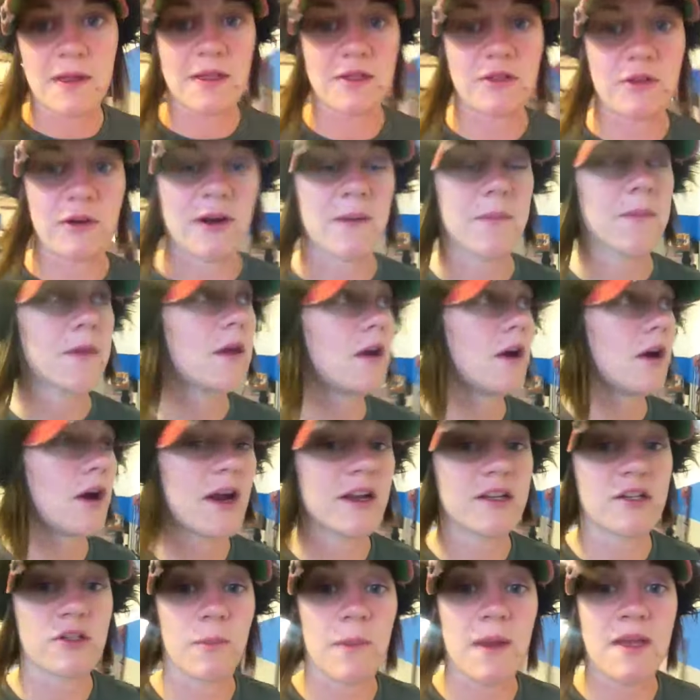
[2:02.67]
that's all right. All
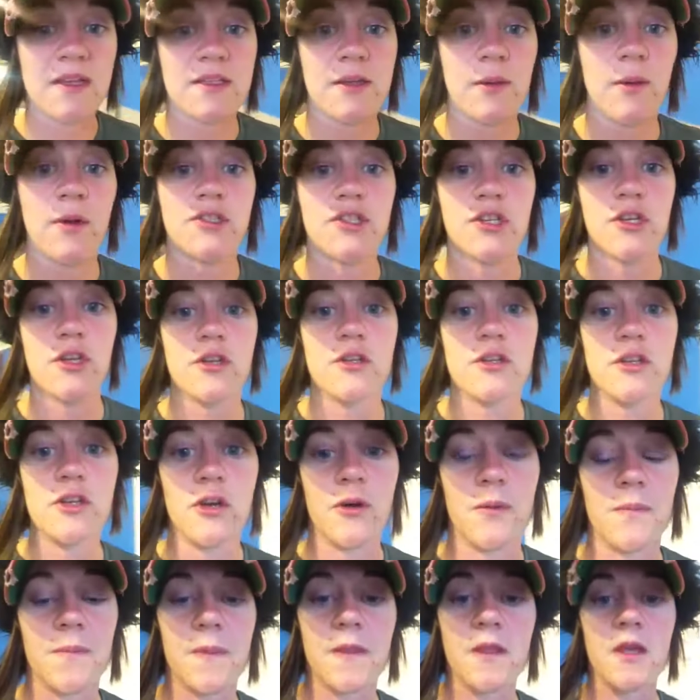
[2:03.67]
right, so basically what you're going to
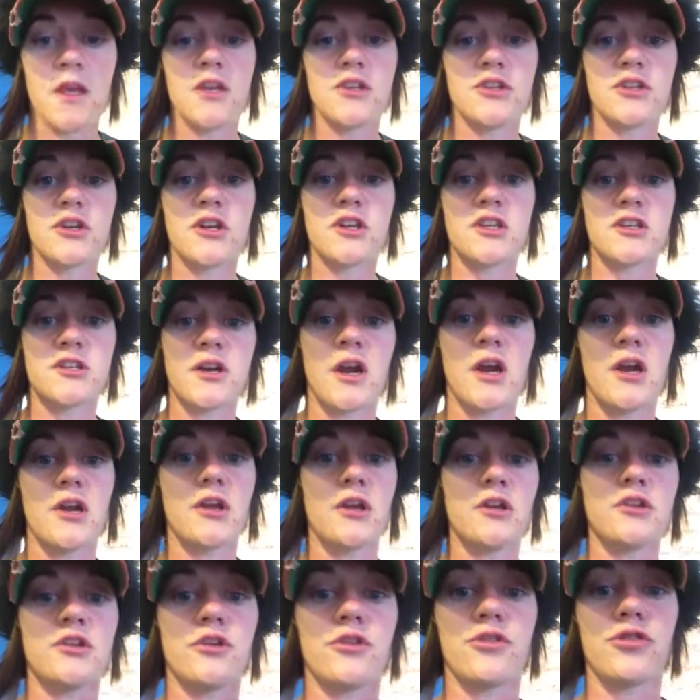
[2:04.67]
do is you're going to
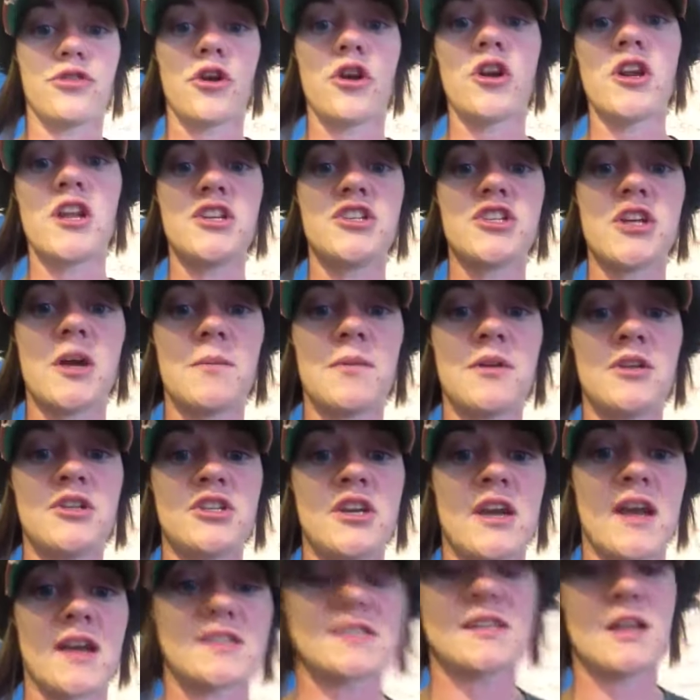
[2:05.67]
do 30 jumping
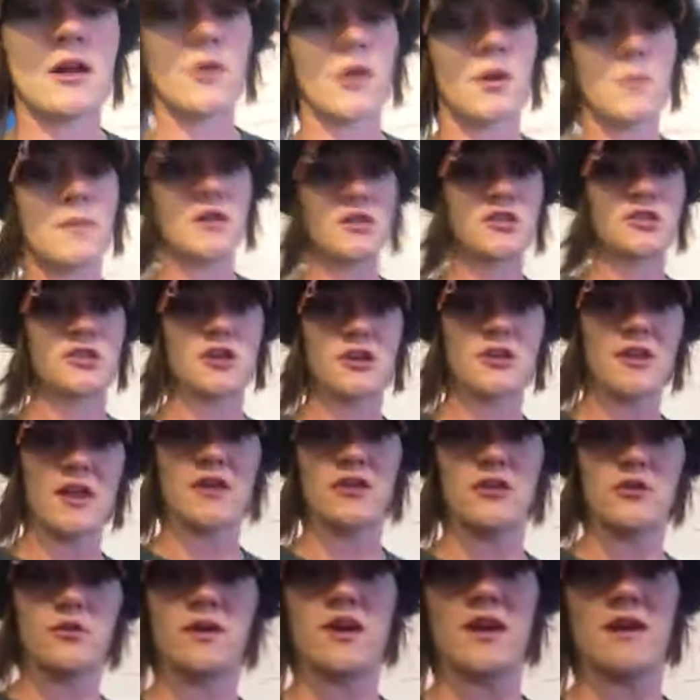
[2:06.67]
jacks, and I want to make sure
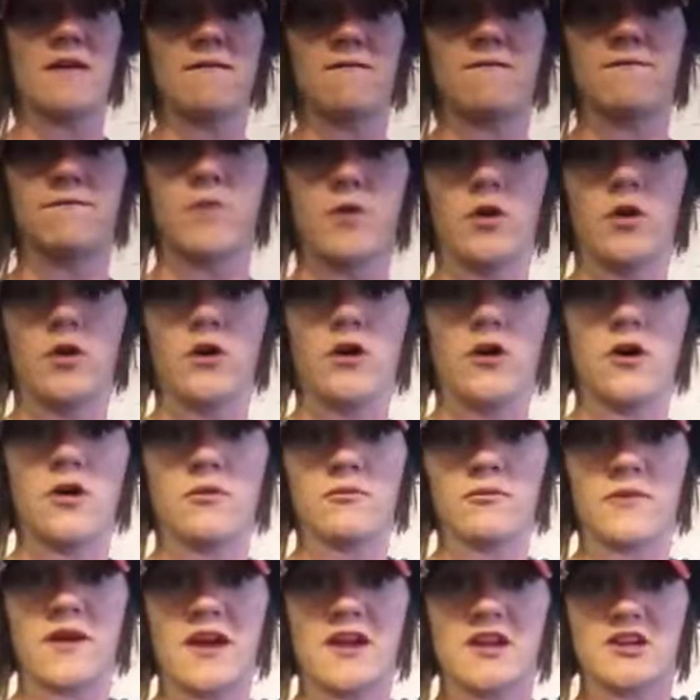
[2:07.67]
that you get
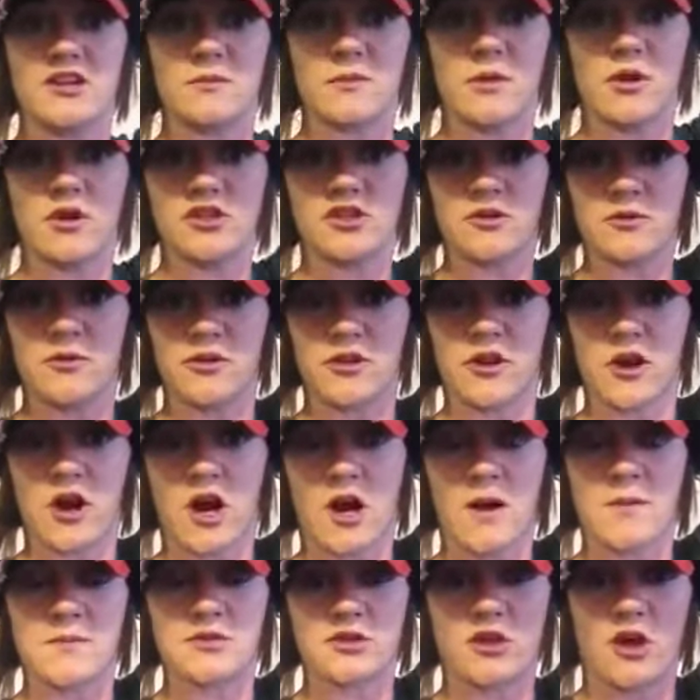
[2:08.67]
full range of motion with your
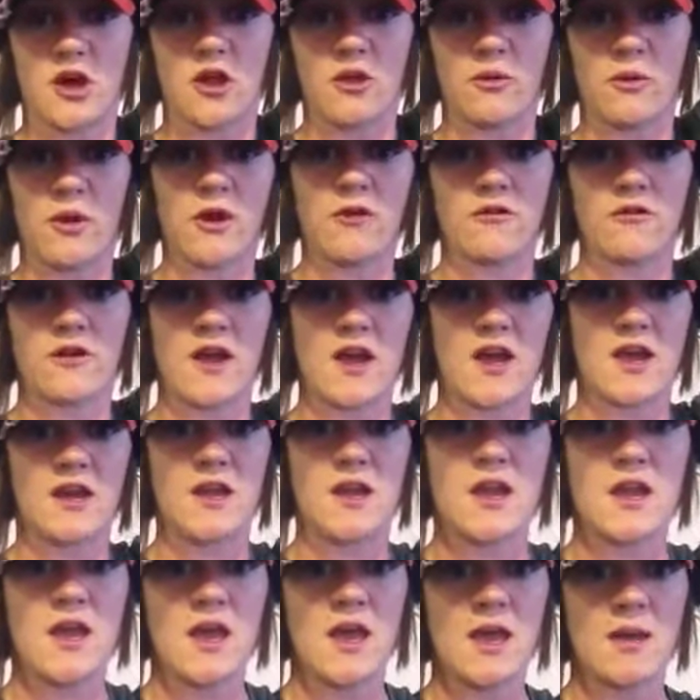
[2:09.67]
arms all the way
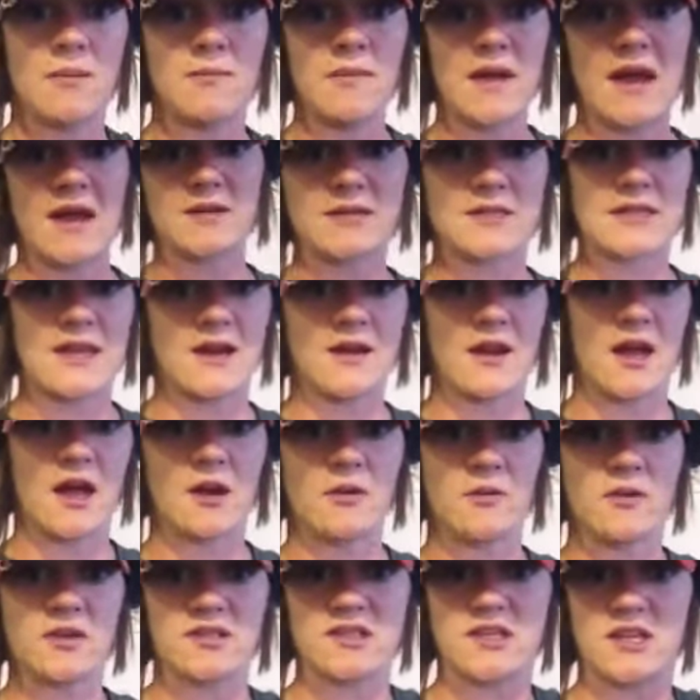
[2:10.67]
overhead and back down. I
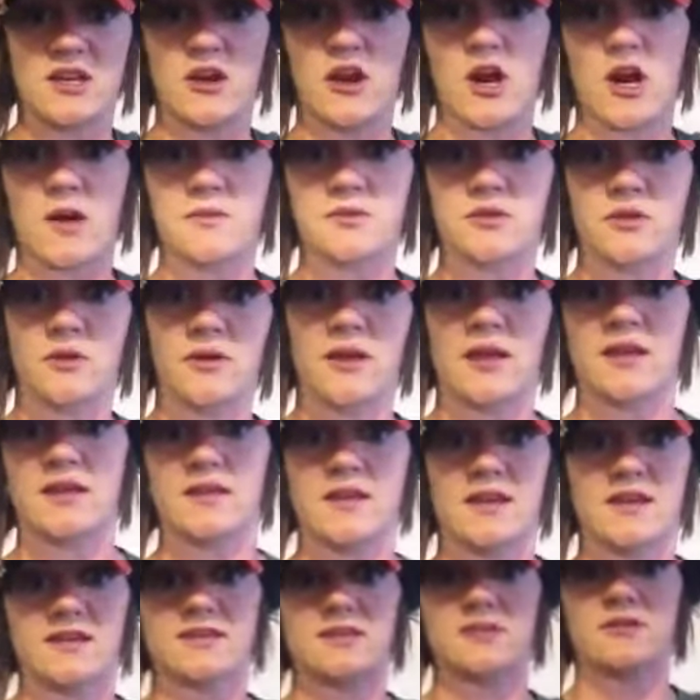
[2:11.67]
don't want to see your arms going
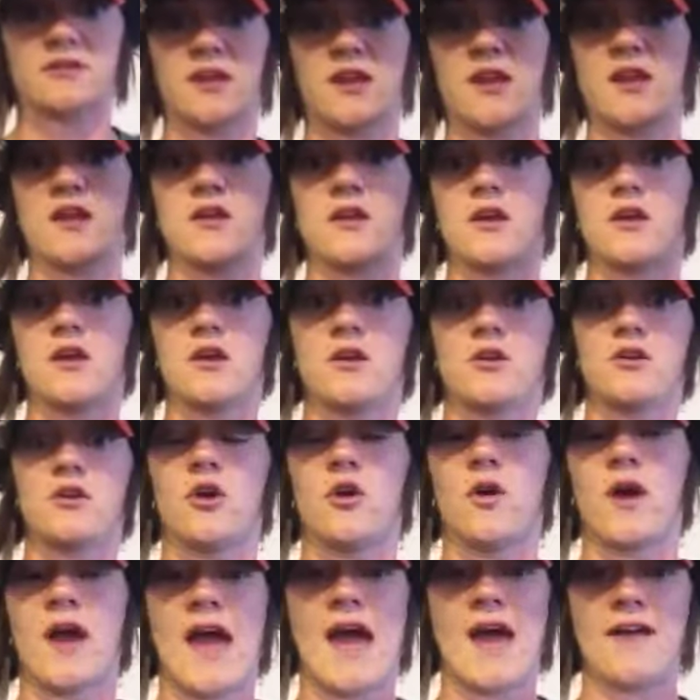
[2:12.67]
like this, okay?
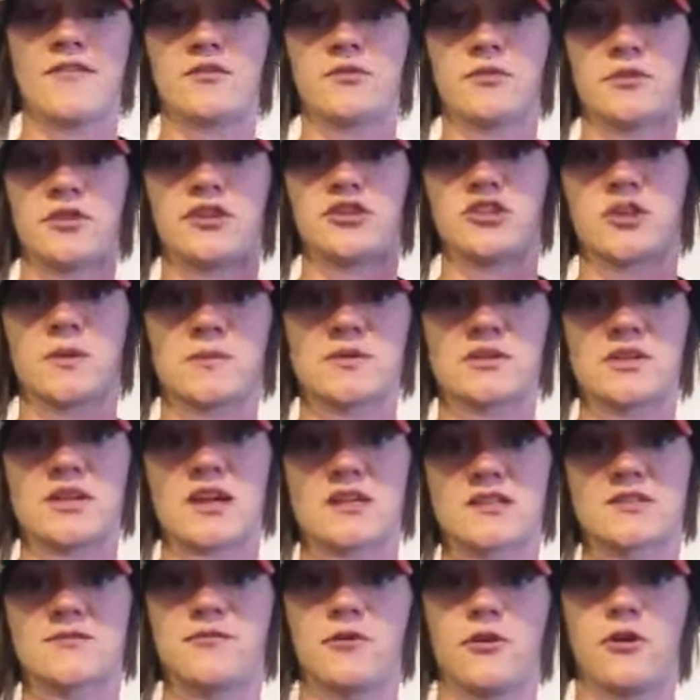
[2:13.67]
No halves with the jumping
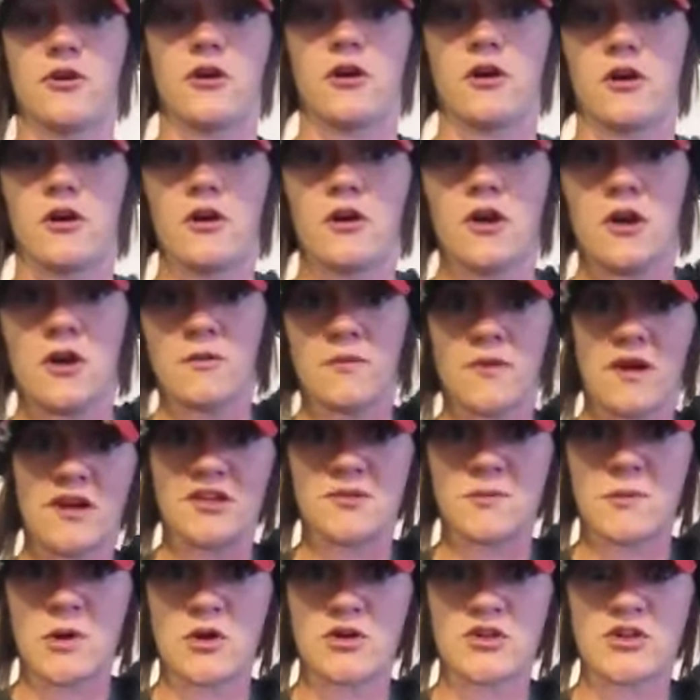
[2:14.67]
jacks. Full
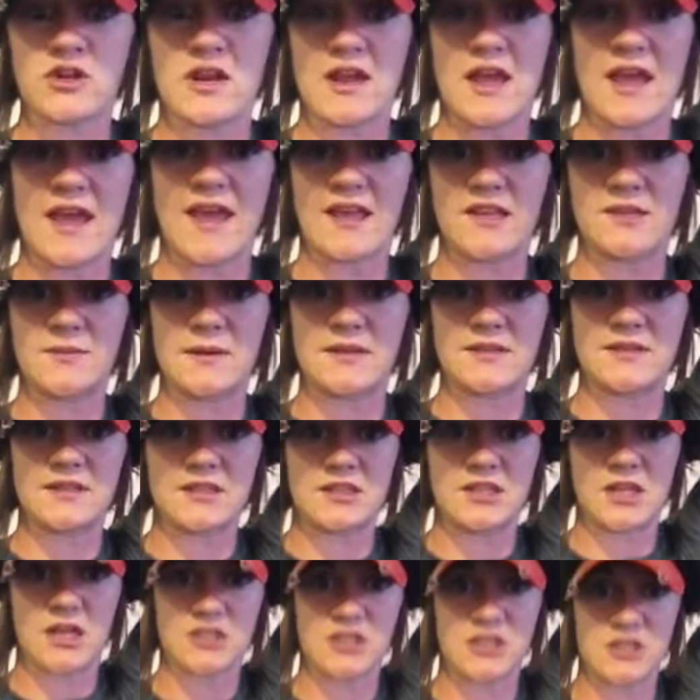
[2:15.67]
range of motion, hands
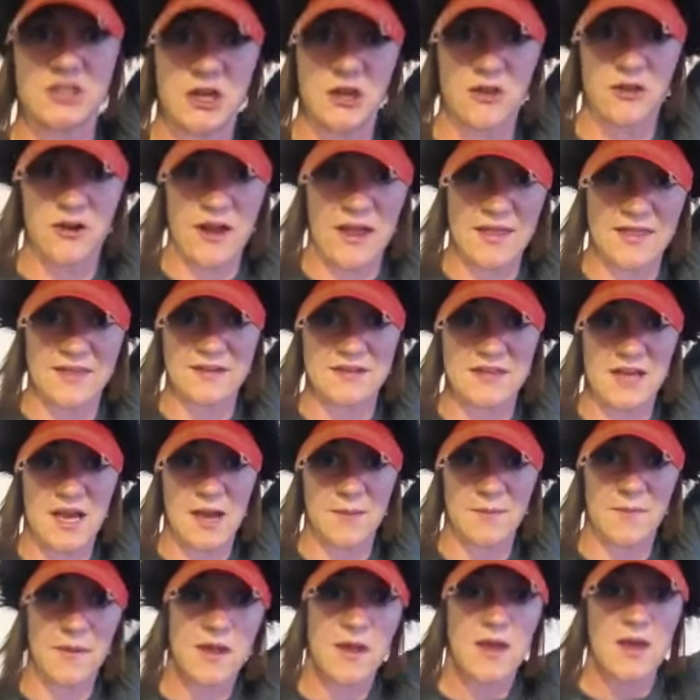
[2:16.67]
basically touch each other at the
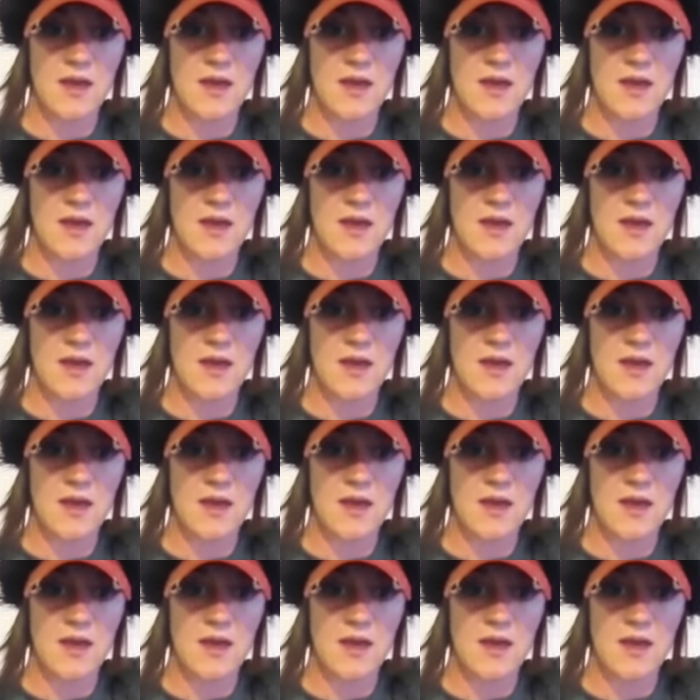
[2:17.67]
top